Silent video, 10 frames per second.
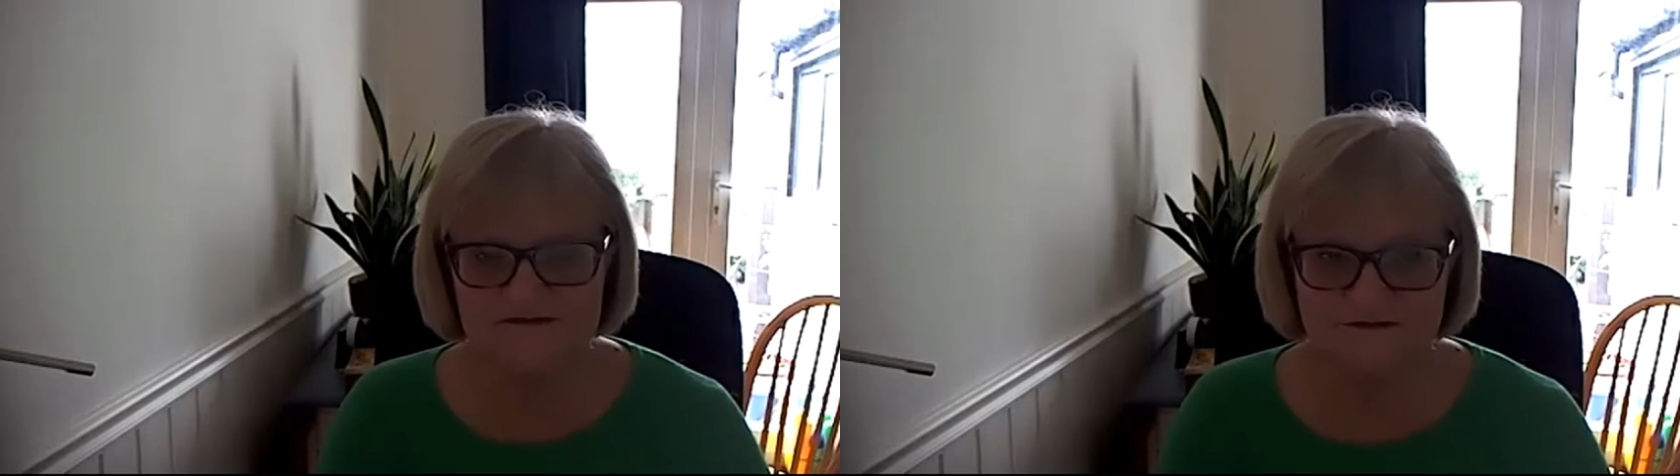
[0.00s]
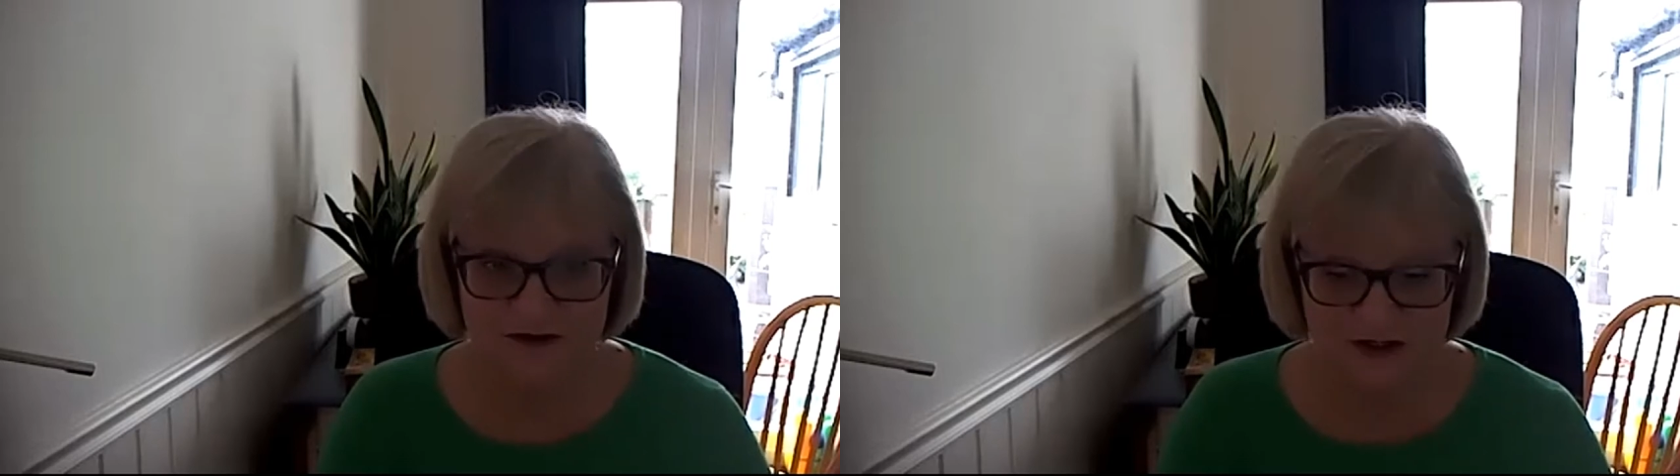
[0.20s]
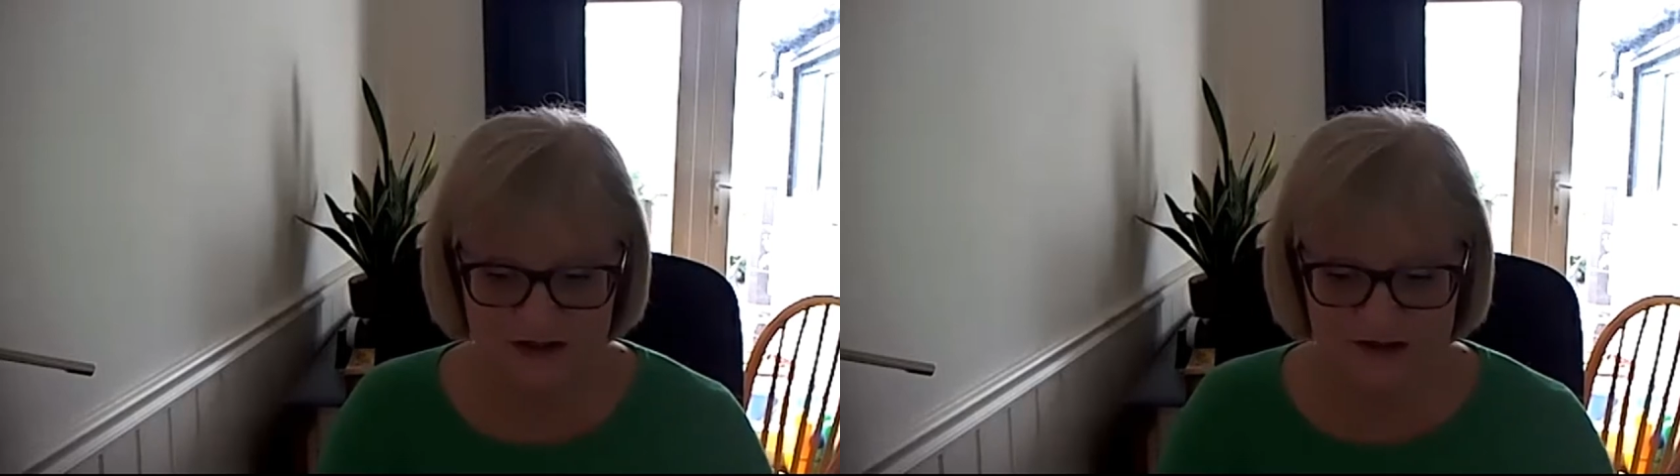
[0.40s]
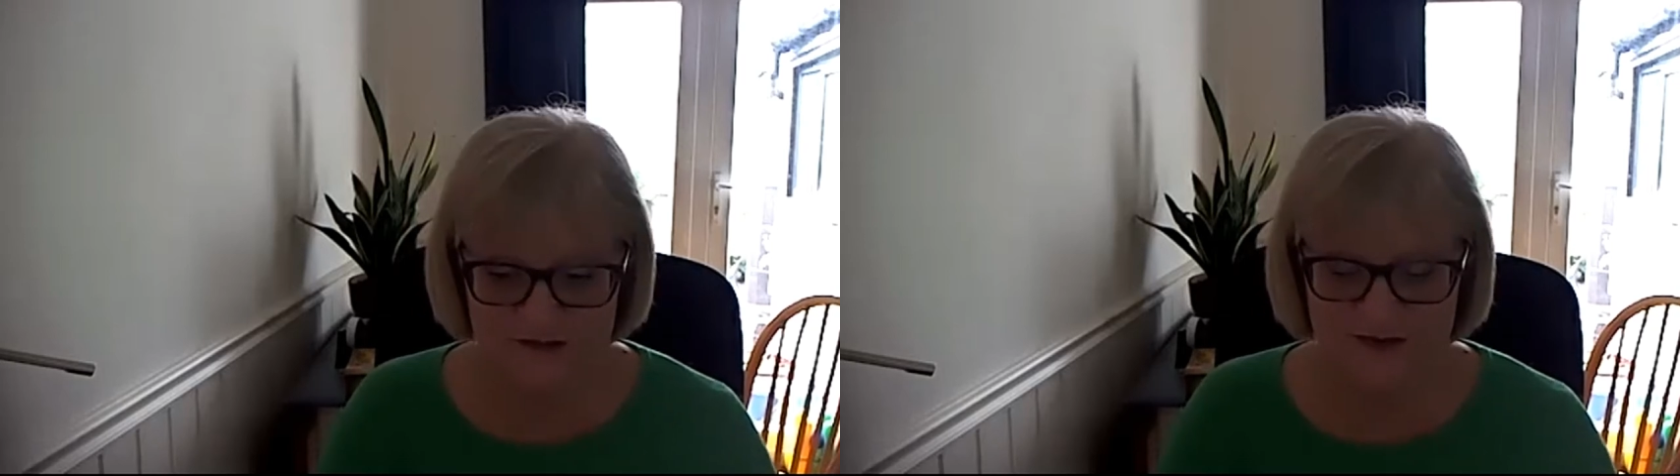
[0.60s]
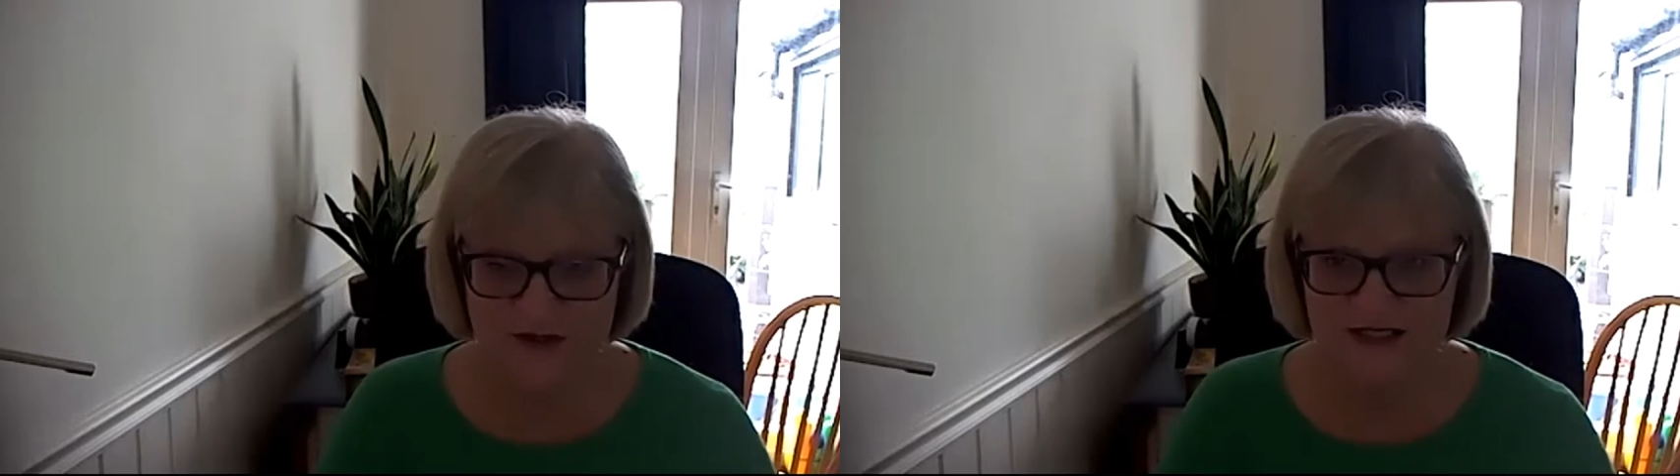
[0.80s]
referred
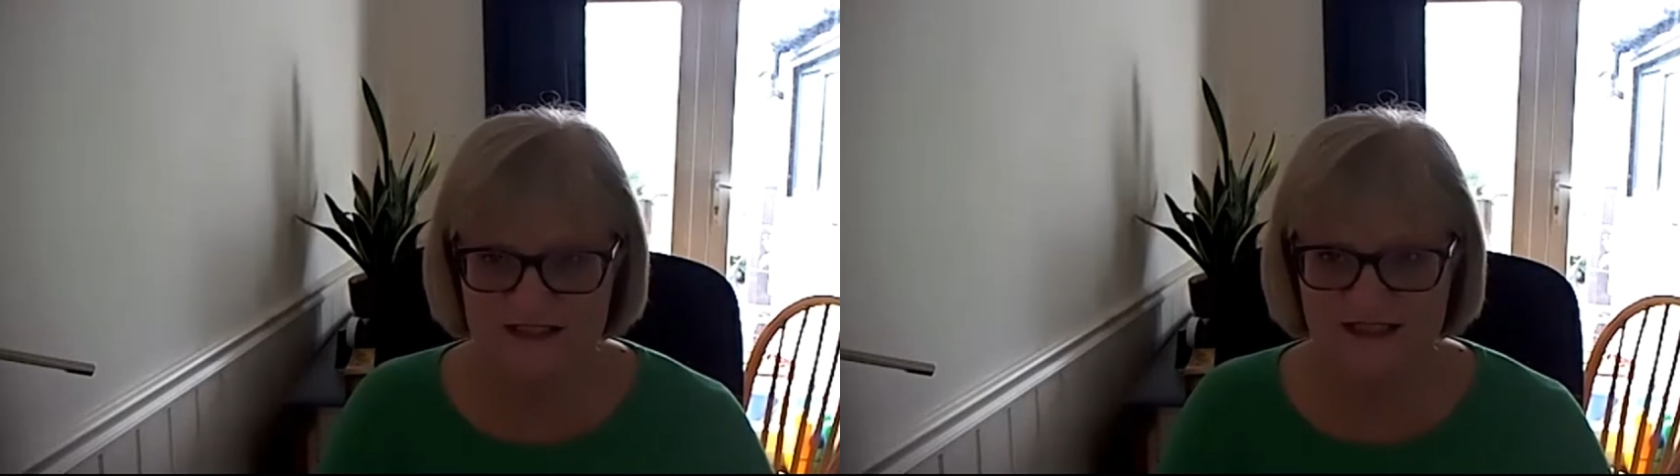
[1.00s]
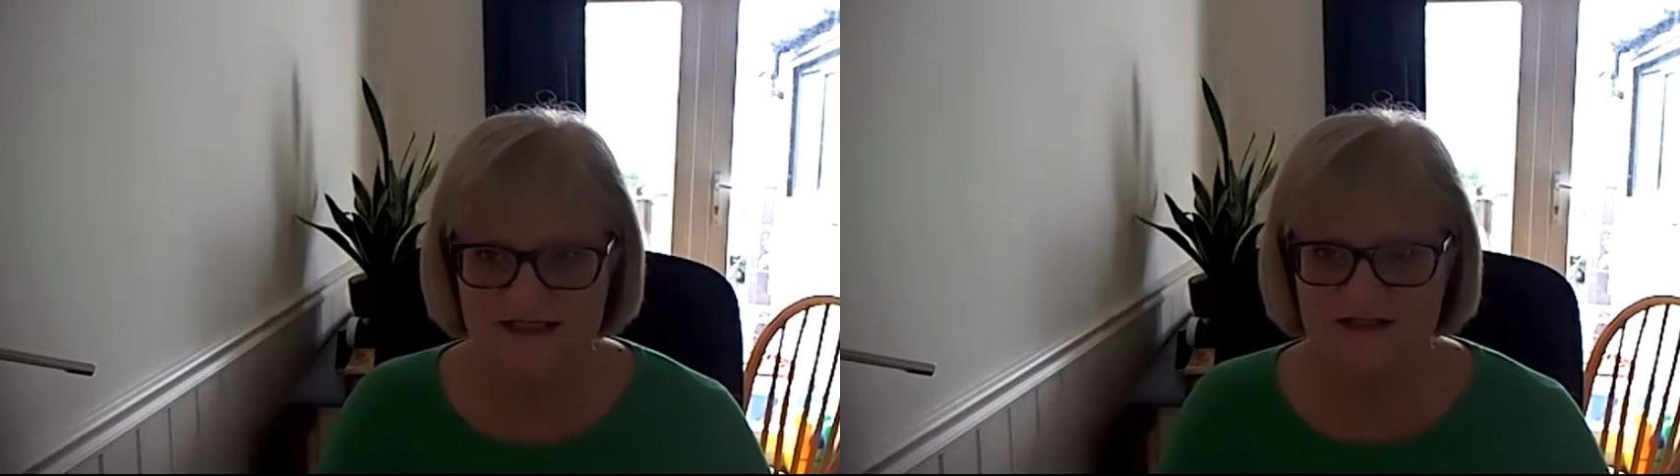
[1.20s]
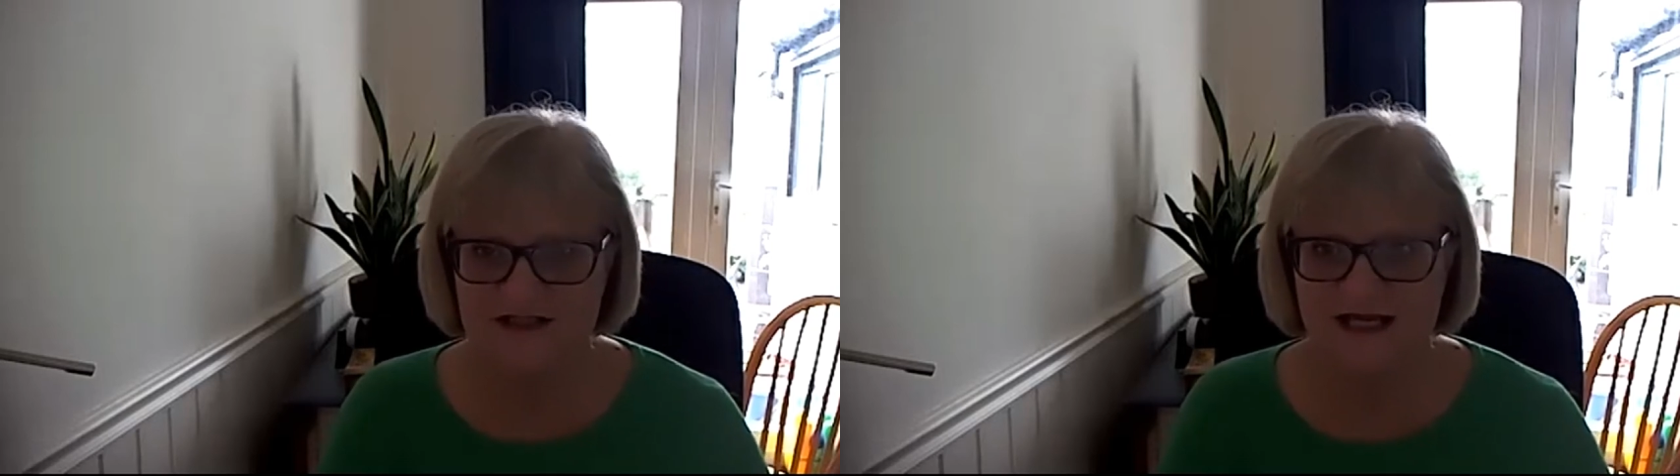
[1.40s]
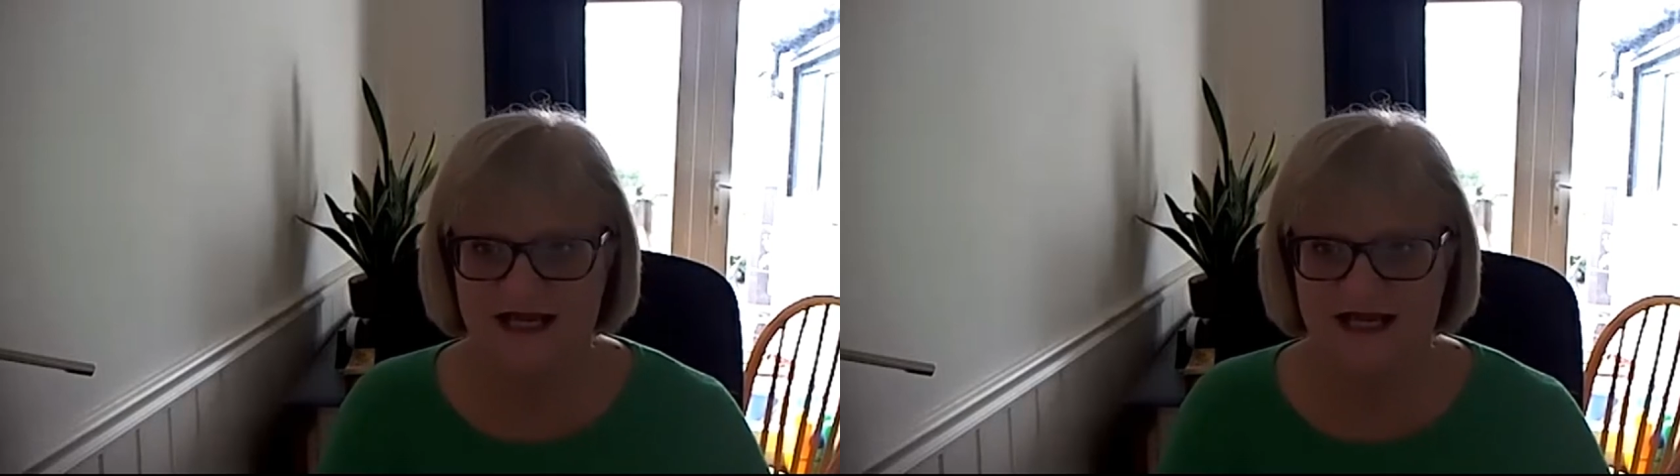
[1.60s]
to BrightTeach